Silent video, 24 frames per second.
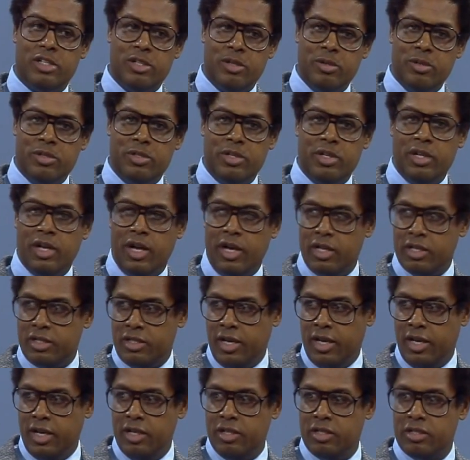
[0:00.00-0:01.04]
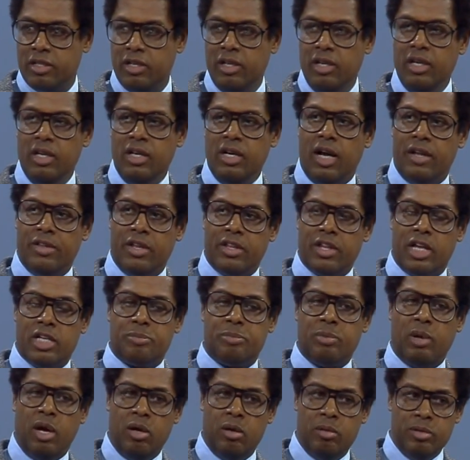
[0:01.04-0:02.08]
Jews in the United States. I think that's
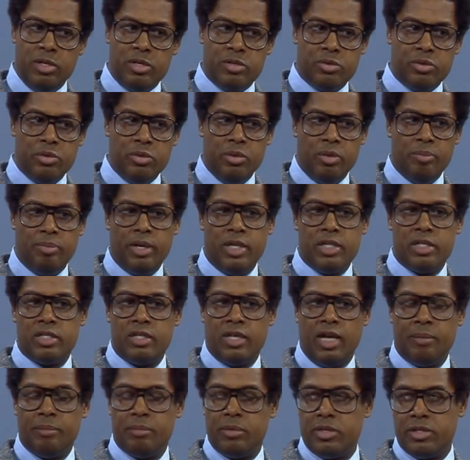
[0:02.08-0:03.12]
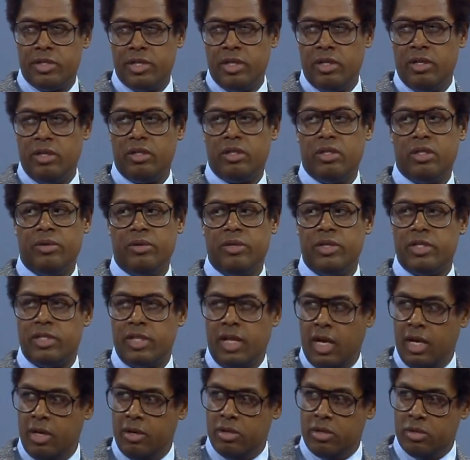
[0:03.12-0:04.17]
probably true in places like Brazil or
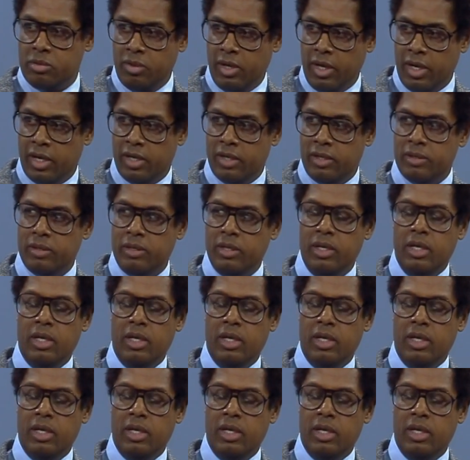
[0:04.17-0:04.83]
Curacao as well.